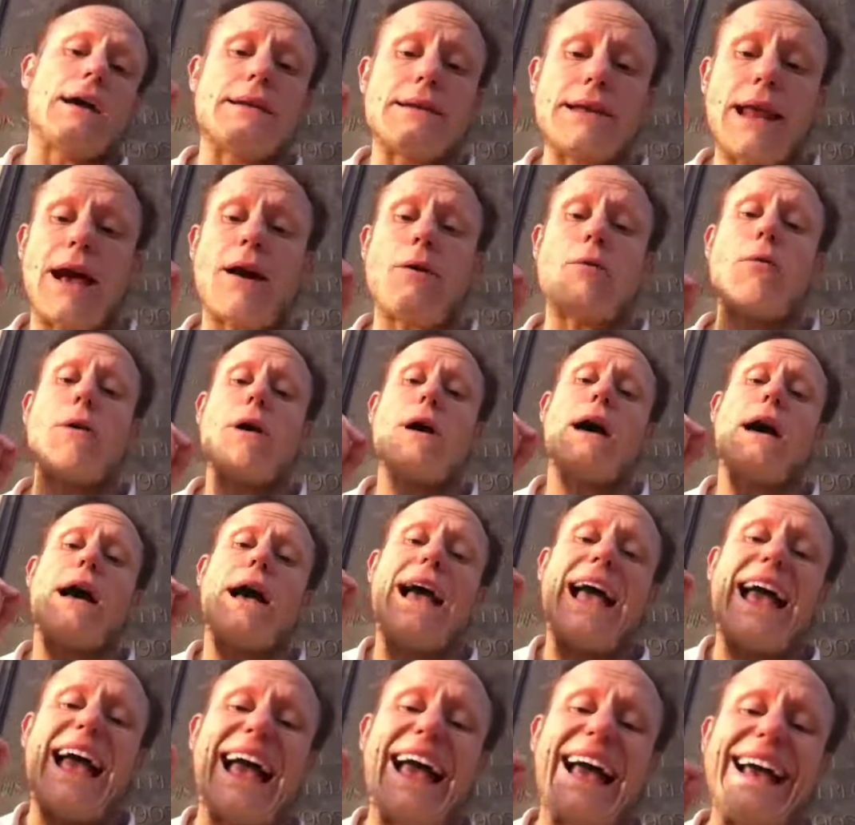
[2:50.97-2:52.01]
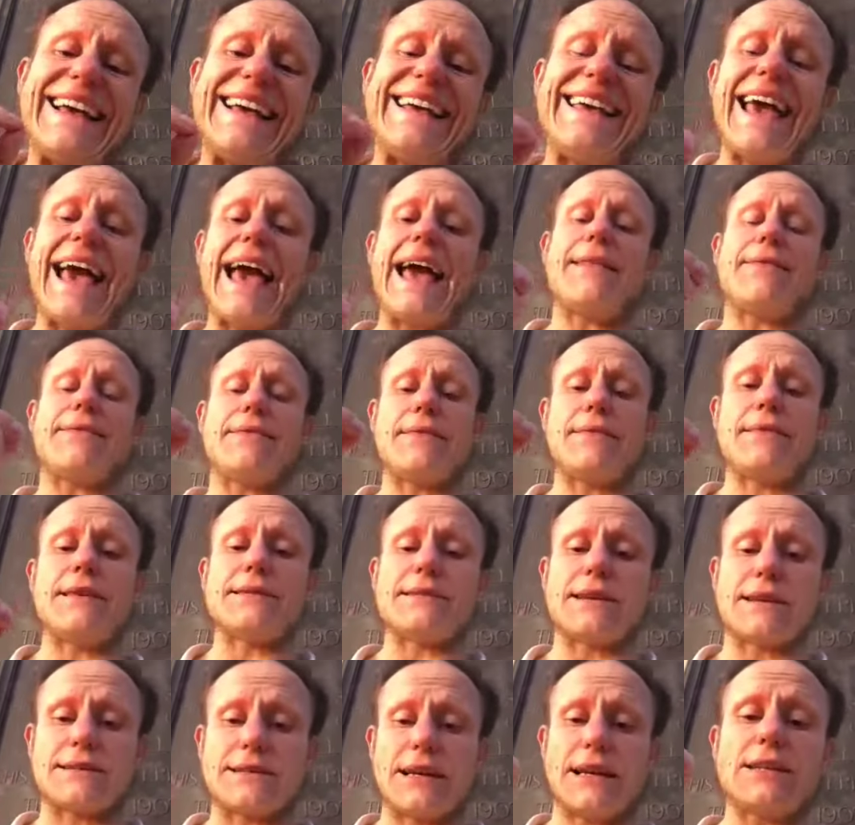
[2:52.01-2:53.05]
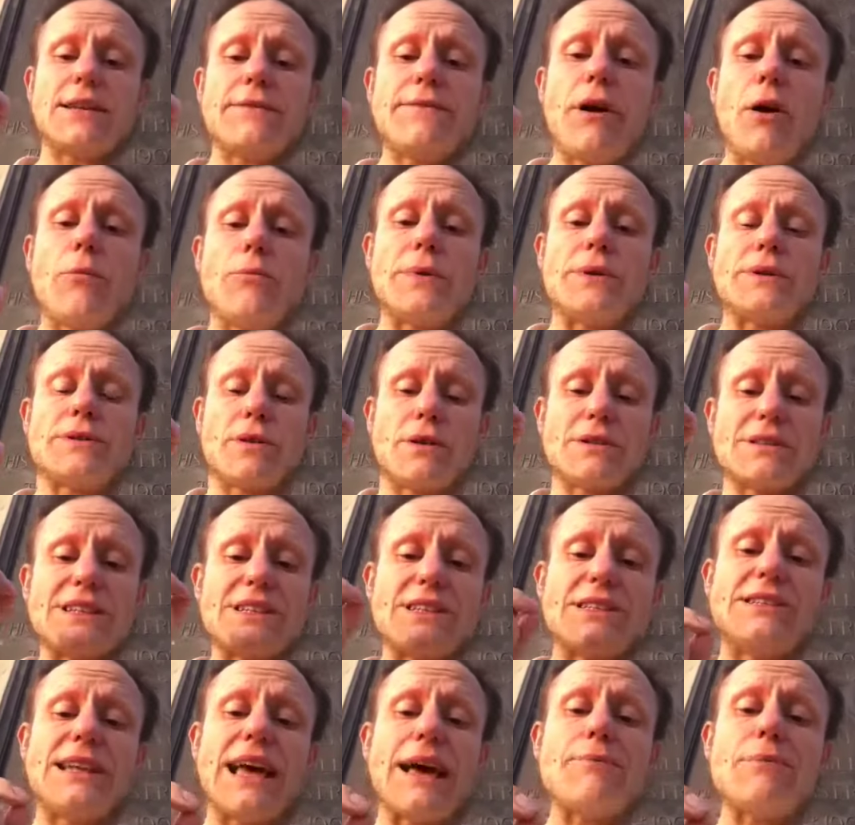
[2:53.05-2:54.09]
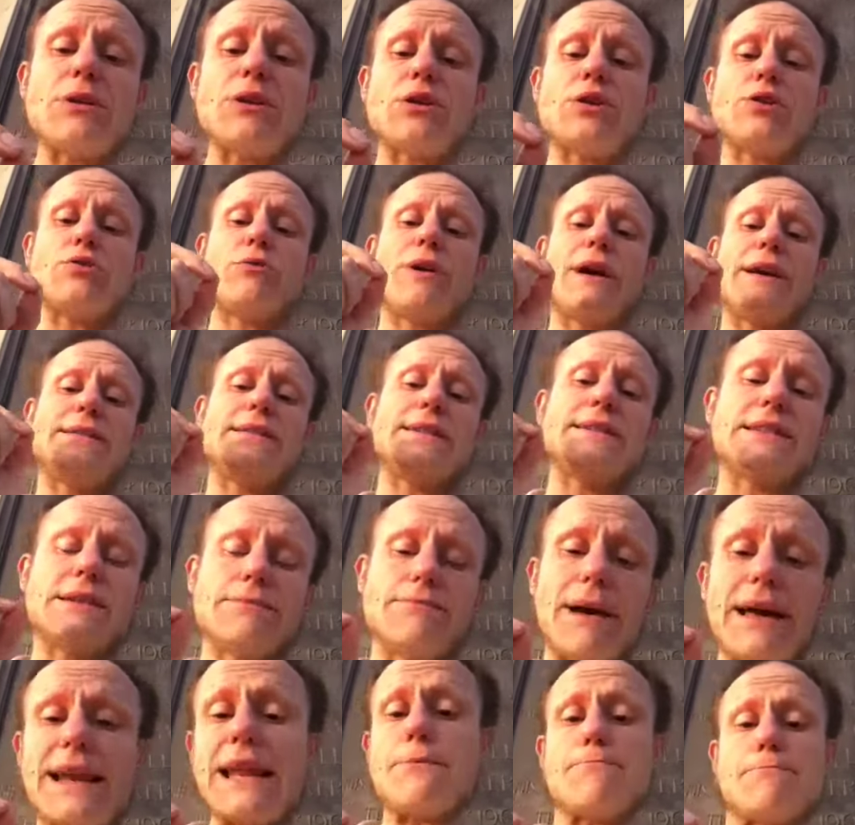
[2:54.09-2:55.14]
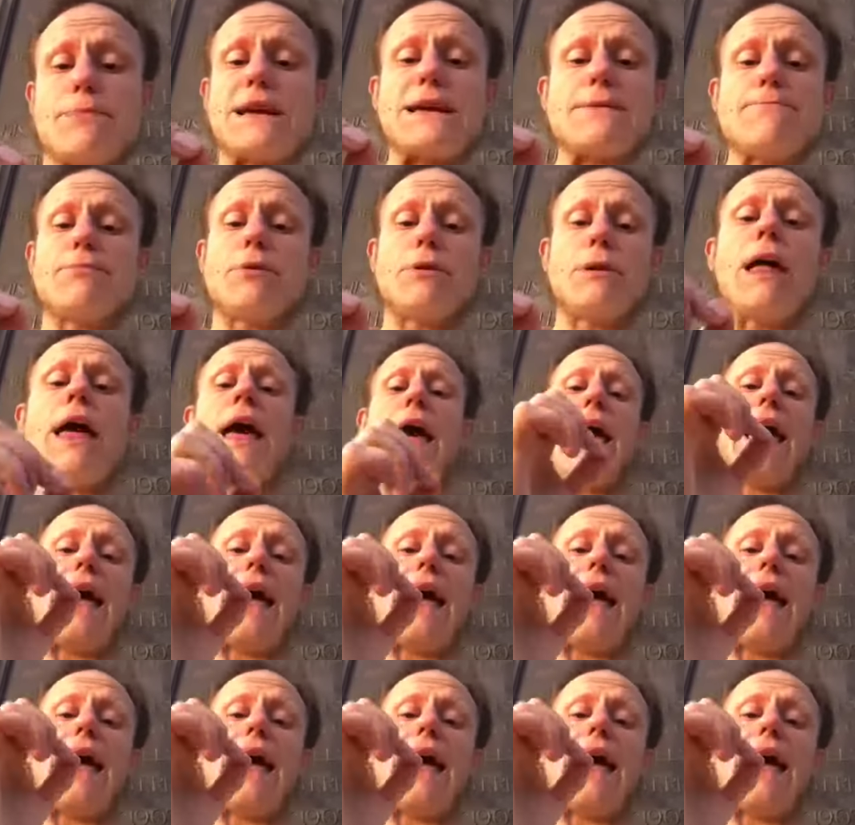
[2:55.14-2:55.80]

Now, again, the success of open source has demonstrated to many people